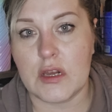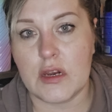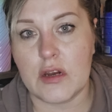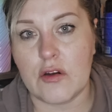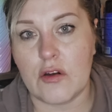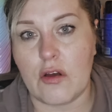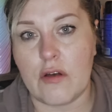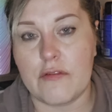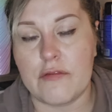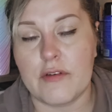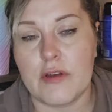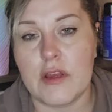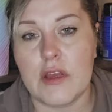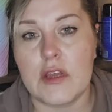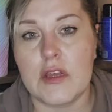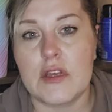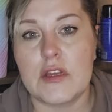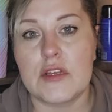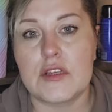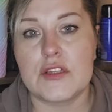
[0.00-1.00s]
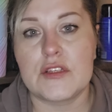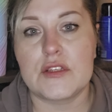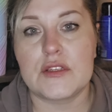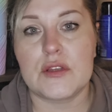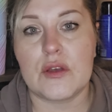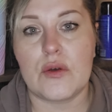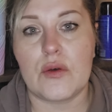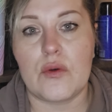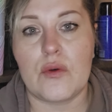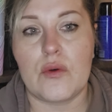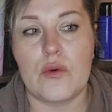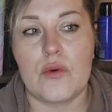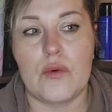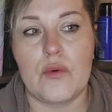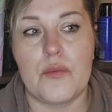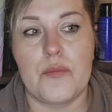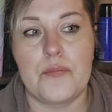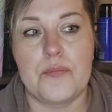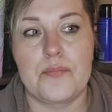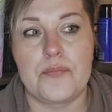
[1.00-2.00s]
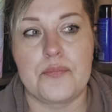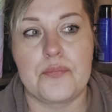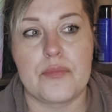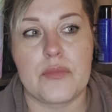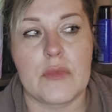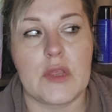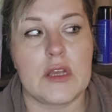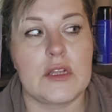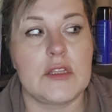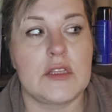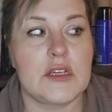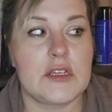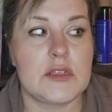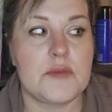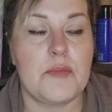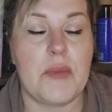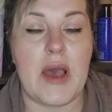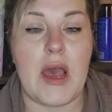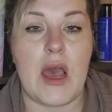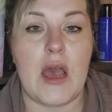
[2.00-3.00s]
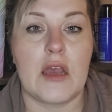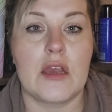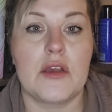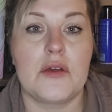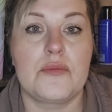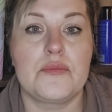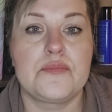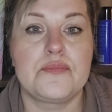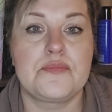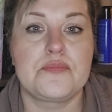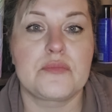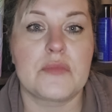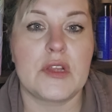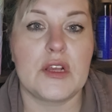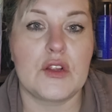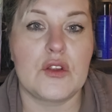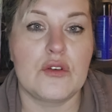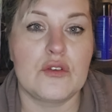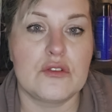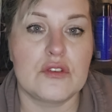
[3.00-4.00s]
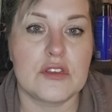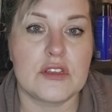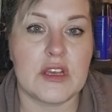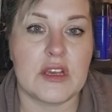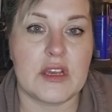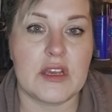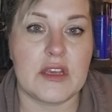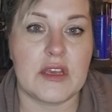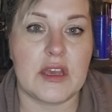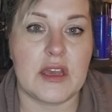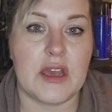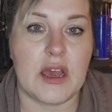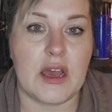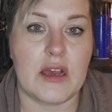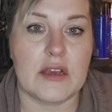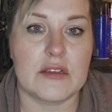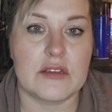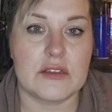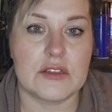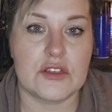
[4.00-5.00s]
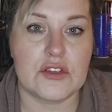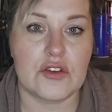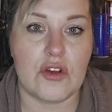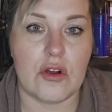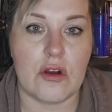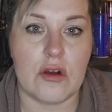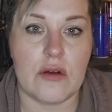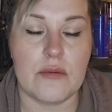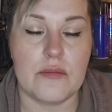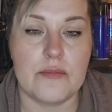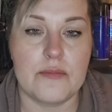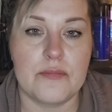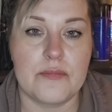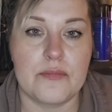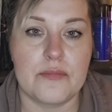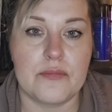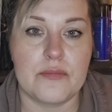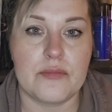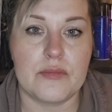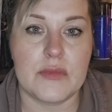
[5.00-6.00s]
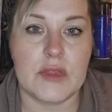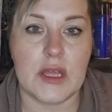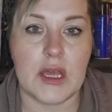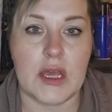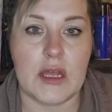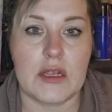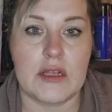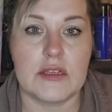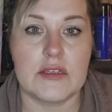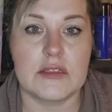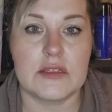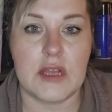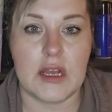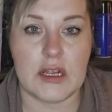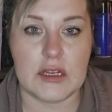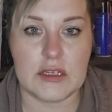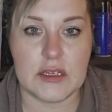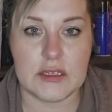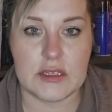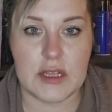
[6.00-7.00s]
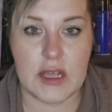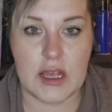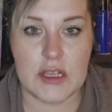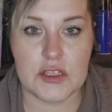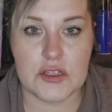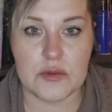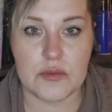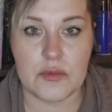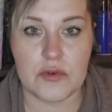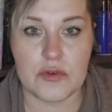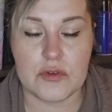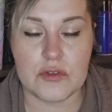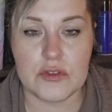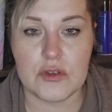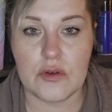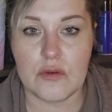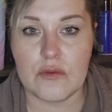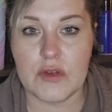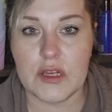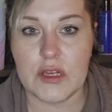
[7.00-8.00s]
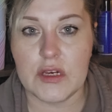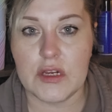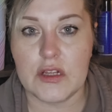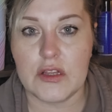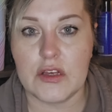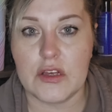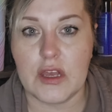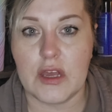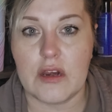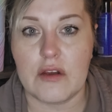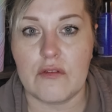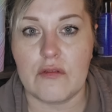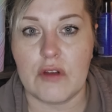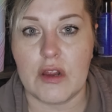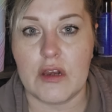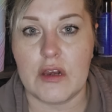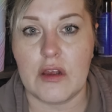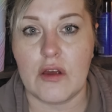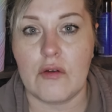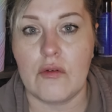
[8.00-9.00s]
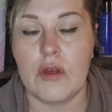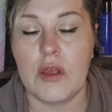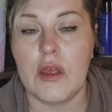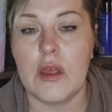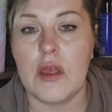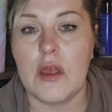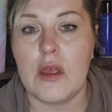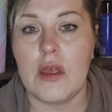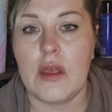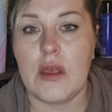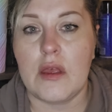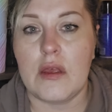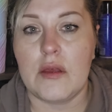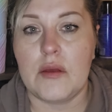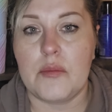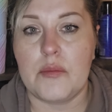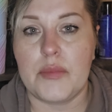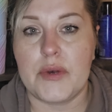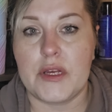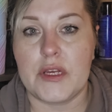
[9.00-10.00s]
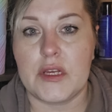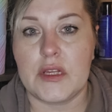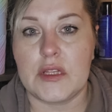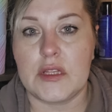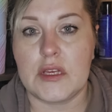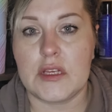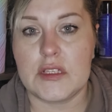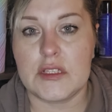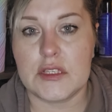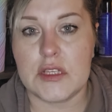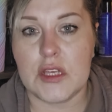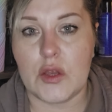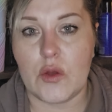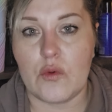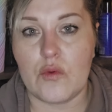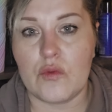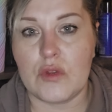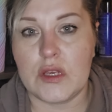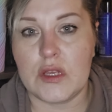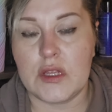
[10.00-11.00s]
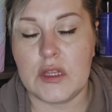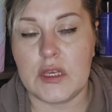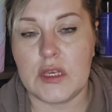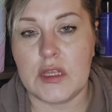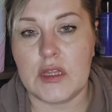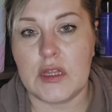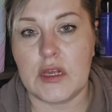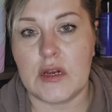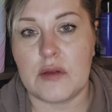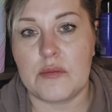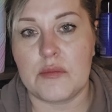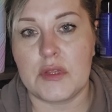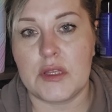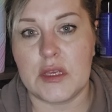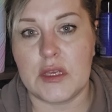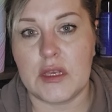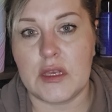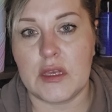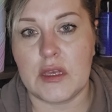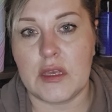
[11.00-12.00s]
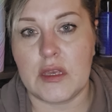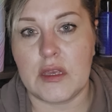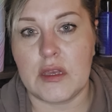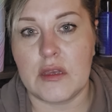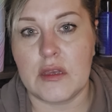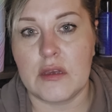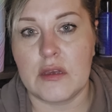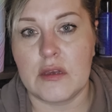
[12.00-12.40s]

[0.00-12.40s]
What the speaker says: it off. So this bag, it looks like it has a charm that is not detachable, so we're gonna look at it right now. But that's the only thing that I'm thinking,